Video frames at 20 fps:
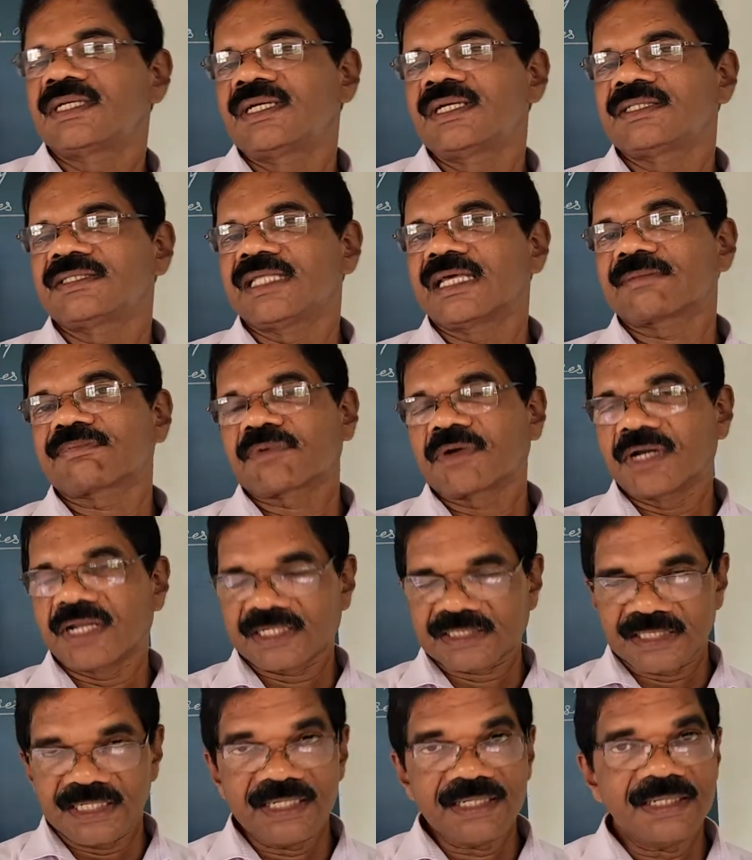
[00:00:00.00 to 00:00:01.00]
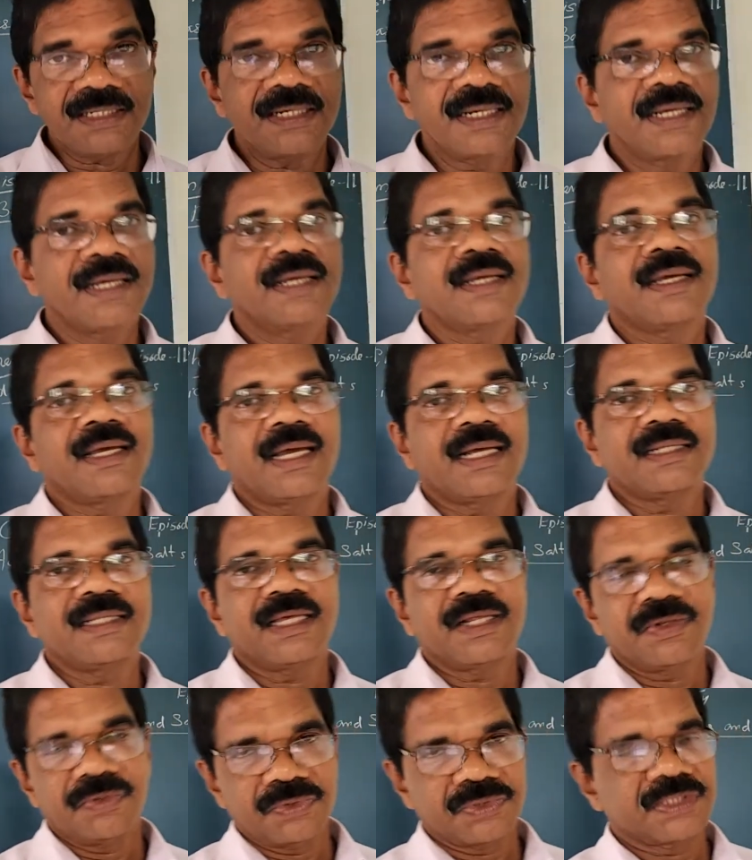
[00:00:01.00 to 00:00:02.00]
their production and
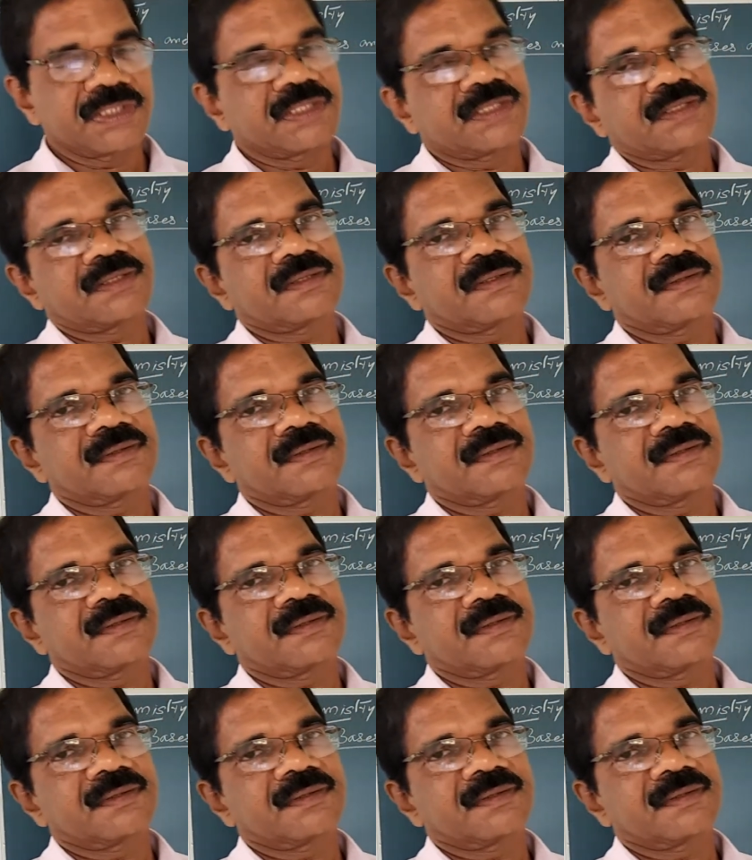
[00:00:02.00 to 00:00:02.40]
their uses.